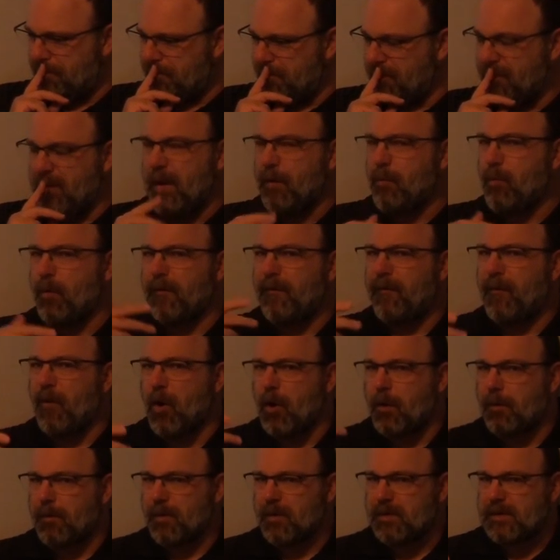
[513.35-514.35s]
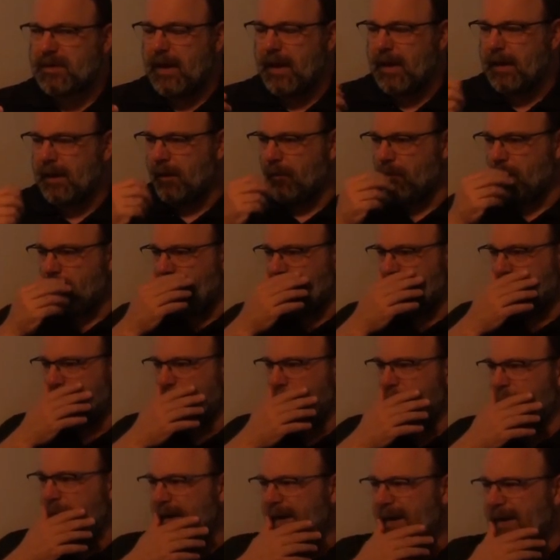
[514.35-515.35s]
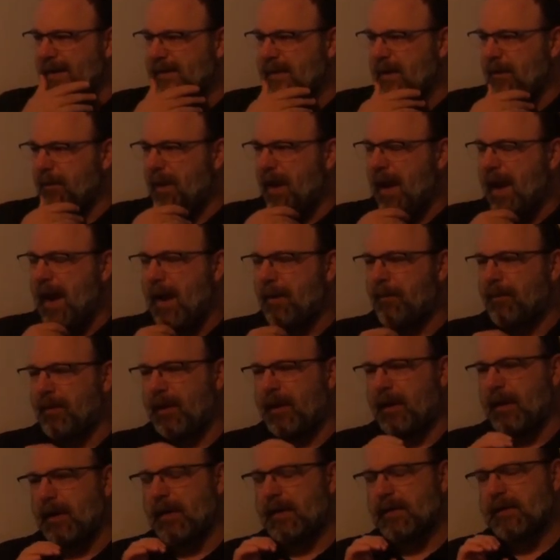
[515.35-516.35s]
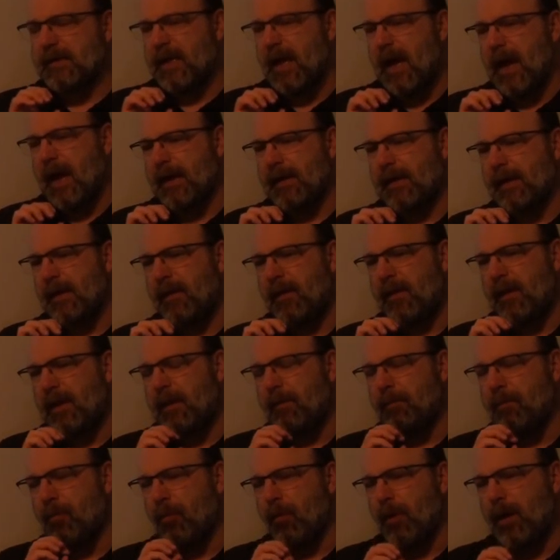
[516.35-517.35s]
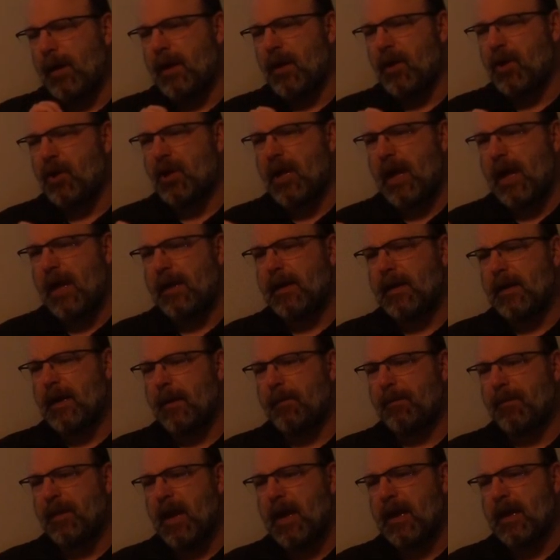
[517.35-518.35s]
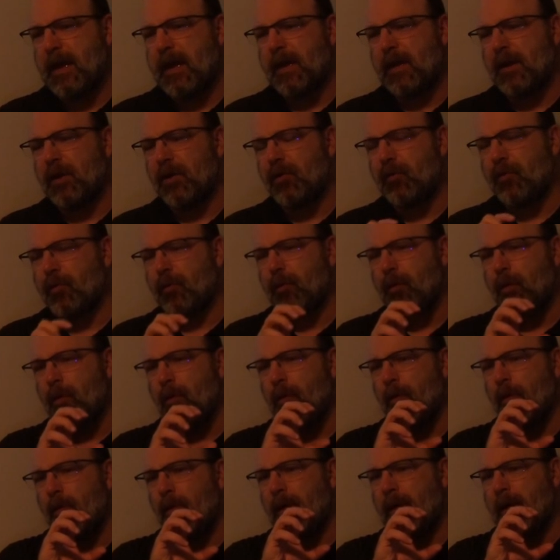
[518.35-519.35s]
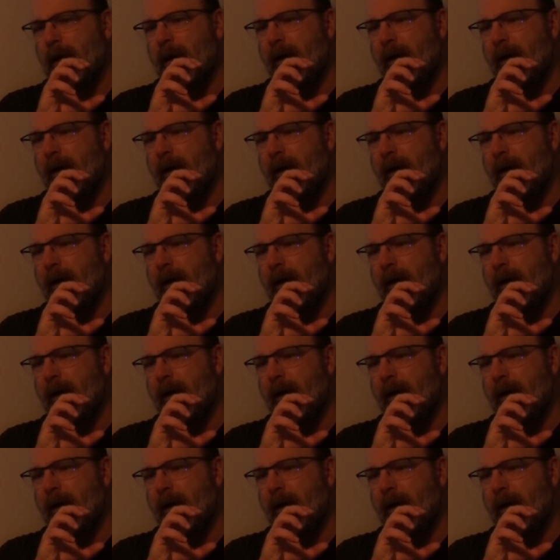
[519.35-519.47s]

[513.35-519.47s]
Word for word: they were farmers anyway, but what ends up happening is that the British end up taking control